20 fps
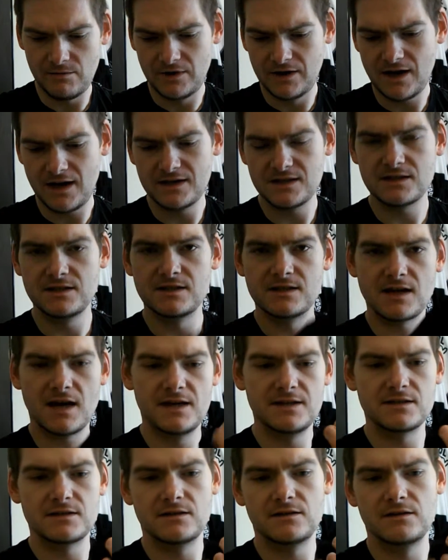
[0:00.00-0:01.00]
Nice and
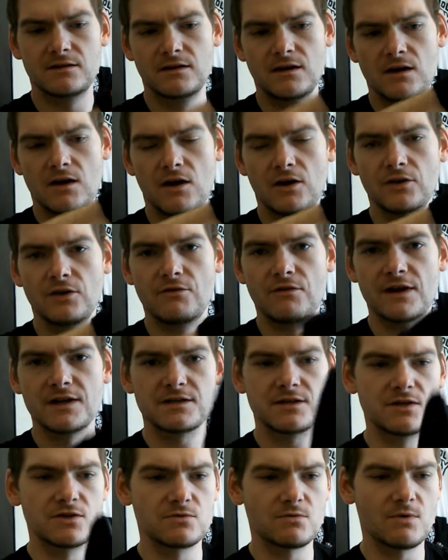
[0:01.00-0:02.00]
tight on the
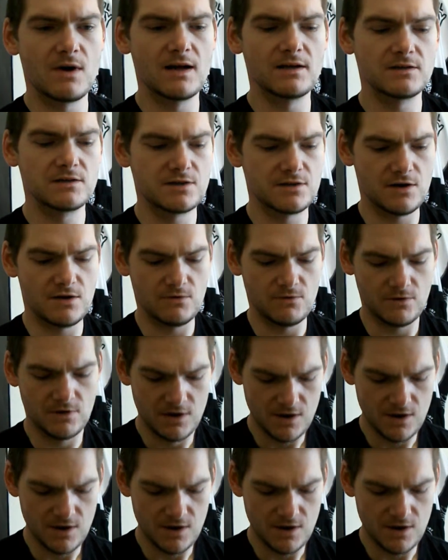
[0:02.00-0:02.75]
wrist as well, so